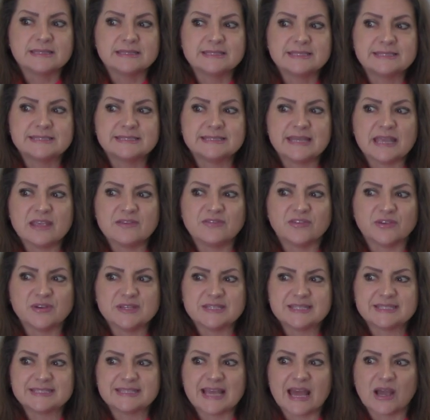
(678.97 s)

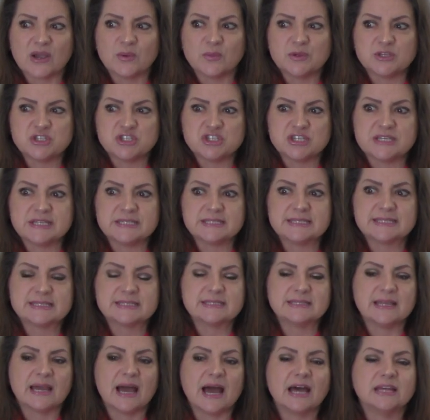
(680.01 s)
savory
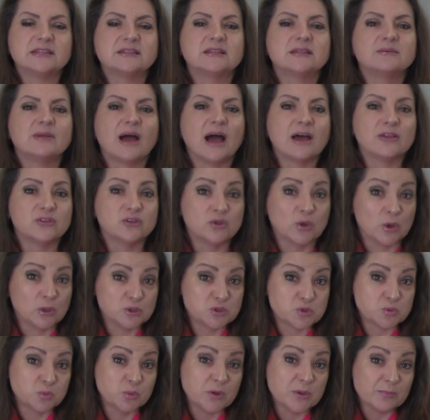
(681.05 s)
sandwiches that
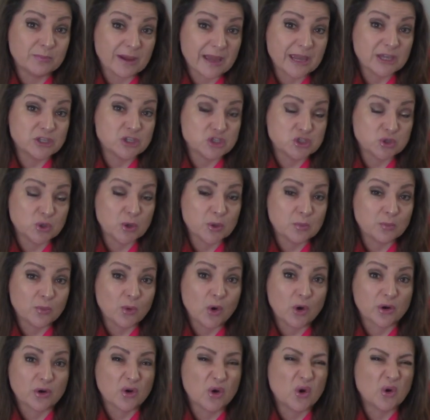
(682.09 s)
adults we might enjoy
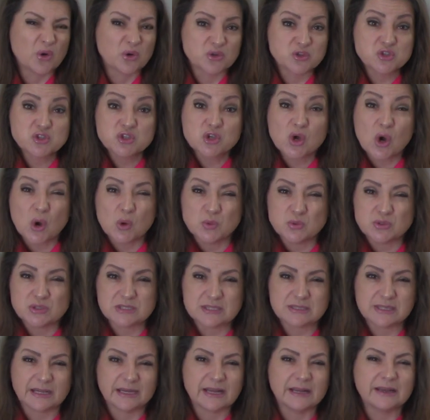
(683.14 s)
more, or
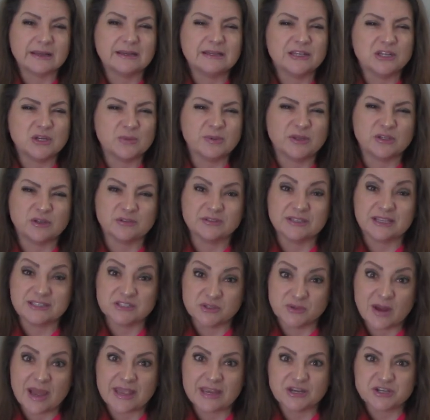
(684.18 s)
scones that are a little bit on the
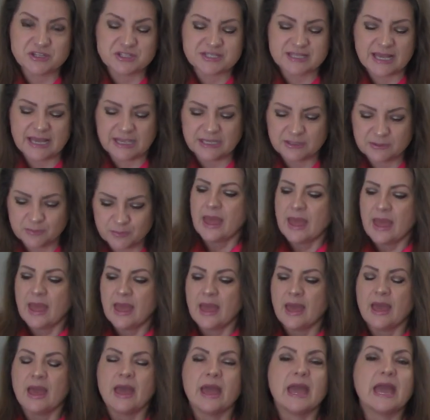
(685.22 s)
drier side.
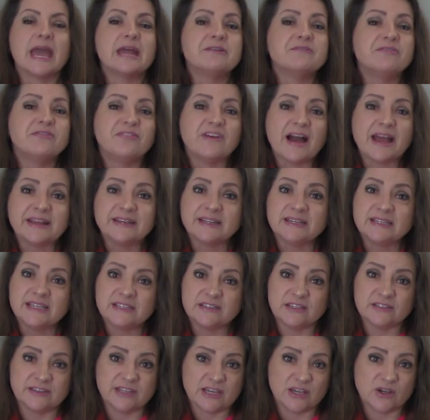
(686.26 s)
And
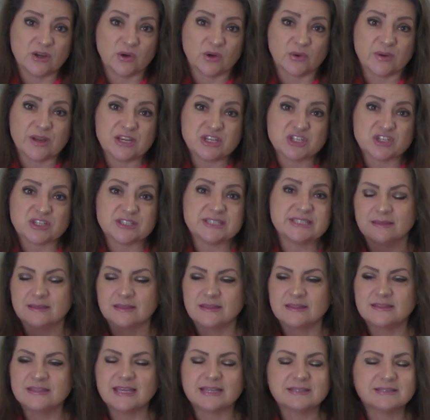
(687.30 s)
finally, the decorations.
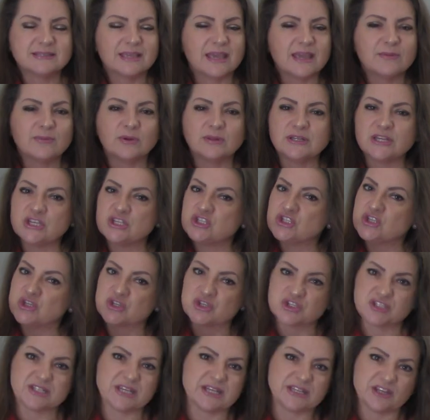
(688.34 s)
The table is your
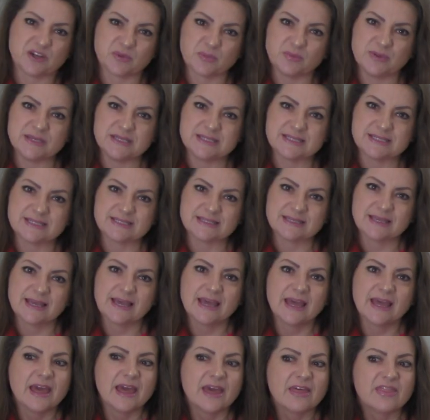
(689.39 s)
centerpiece.
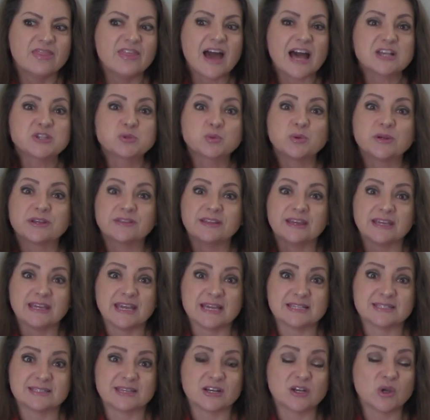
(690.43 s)
That's where the
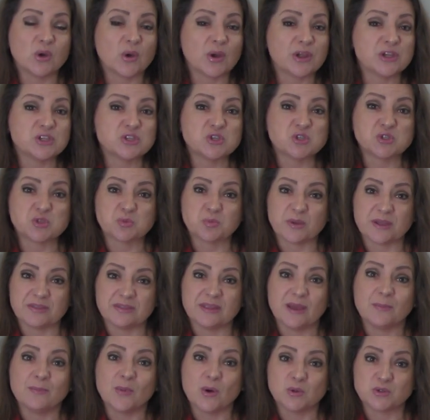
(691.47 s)
guests are going to
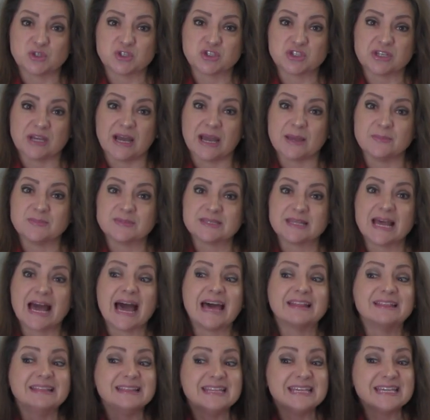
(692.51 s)
spend the most time.
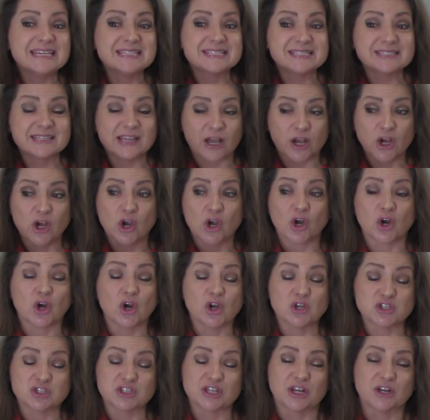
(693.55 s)
At least the
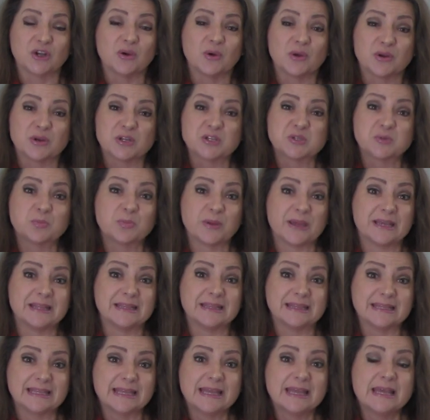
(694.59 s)
girls are going to
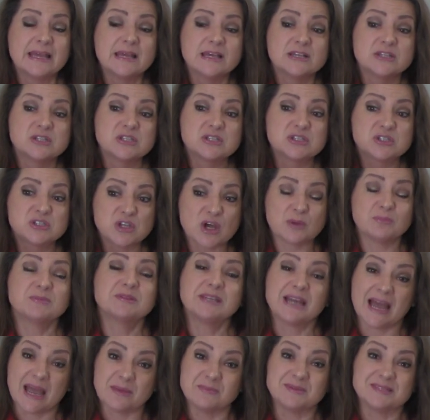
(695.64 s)
spend some
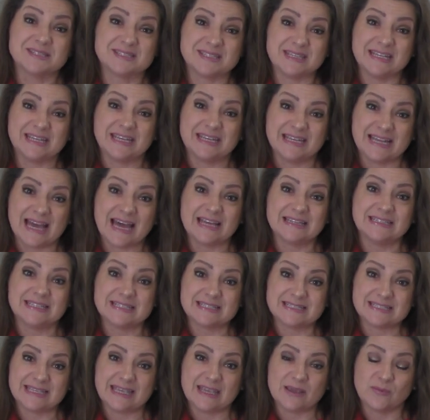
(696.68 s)
time sitting at the
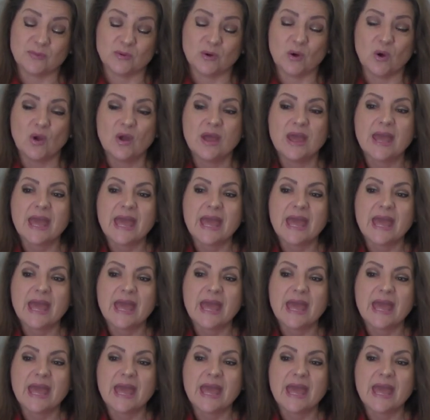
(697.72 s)
table.